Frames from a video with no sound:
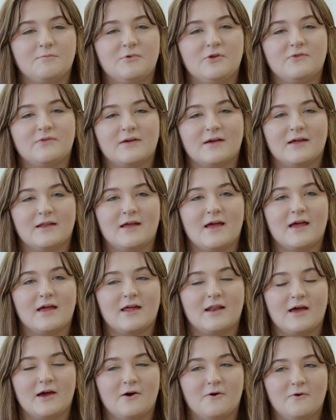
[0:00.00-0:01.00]
to music, and
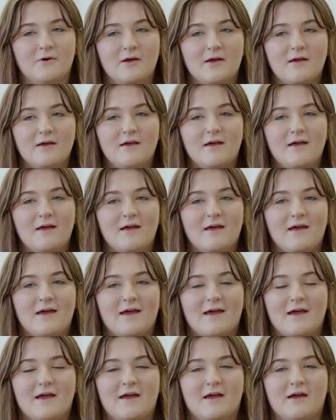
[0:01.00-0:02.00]
hanging out.
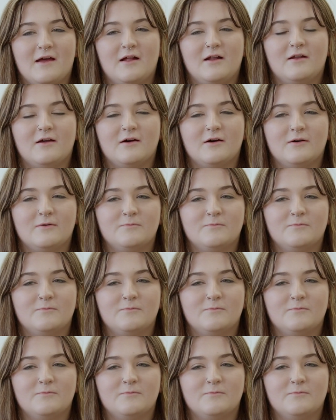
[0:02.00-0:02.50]
And